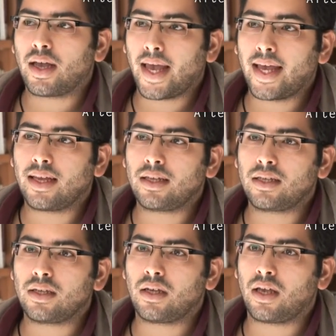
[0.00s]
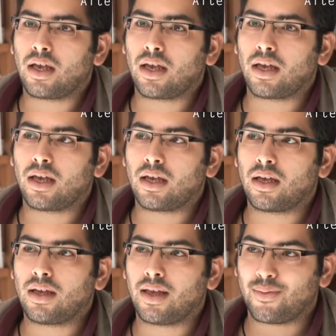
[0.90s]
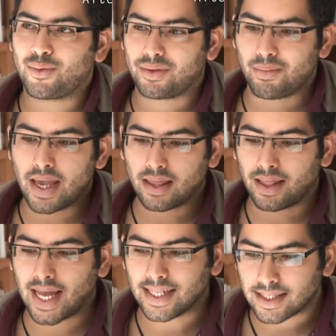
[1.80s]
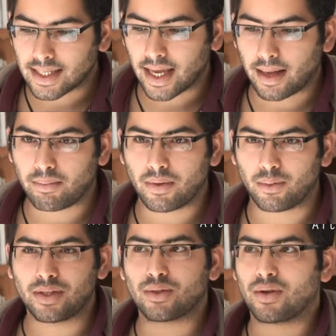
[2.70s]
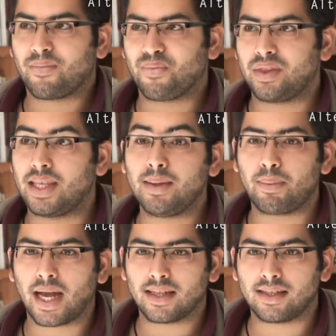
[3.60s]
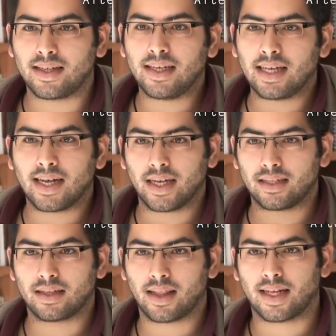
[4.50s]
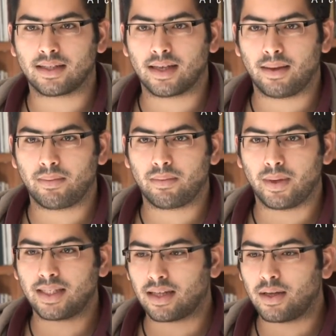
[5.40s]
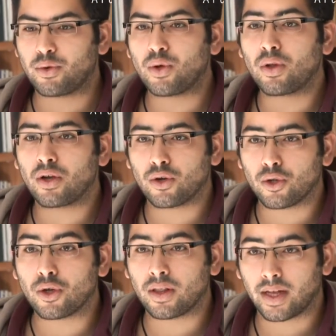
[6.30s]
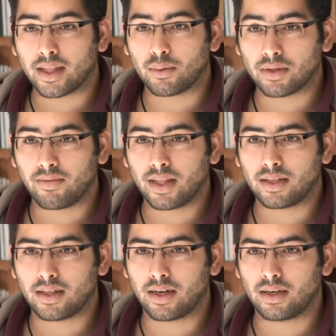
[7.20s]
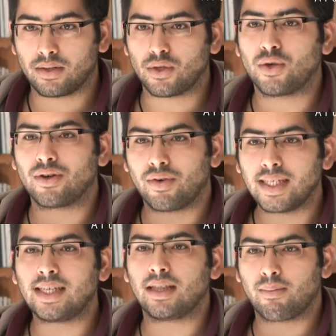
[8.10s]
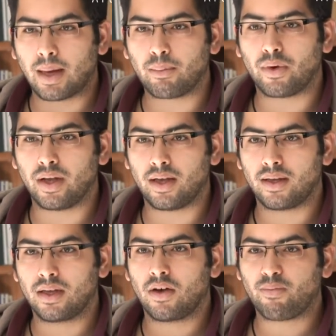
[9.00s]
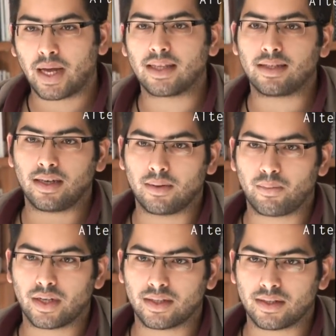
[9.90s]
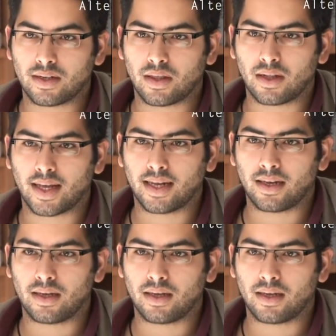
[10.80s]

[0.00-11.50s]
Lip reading: And it would make the landscape, it would sort of de-Palestinianize the landscape. Basically, it would no longer look like there was a village there. So you're erasing the memory of Palestinian presence on the land.